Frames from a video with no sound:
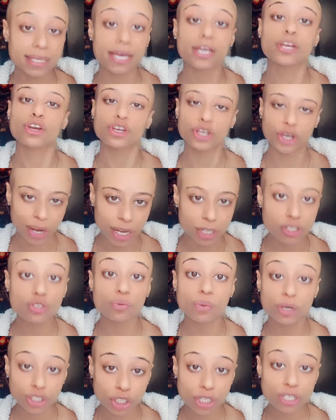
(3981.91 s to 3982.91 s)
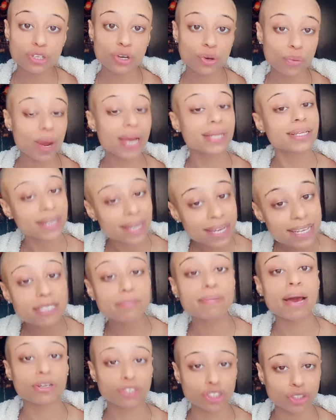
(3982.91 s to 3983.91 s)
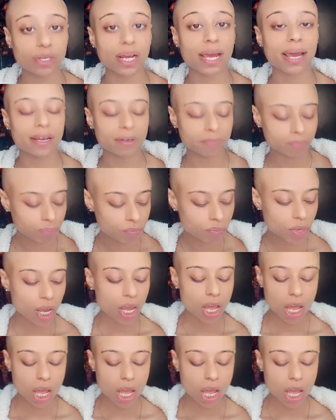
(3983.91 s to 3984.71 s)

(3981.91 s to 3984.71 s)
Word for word: He's like, your intuition is correct. It is about your dad.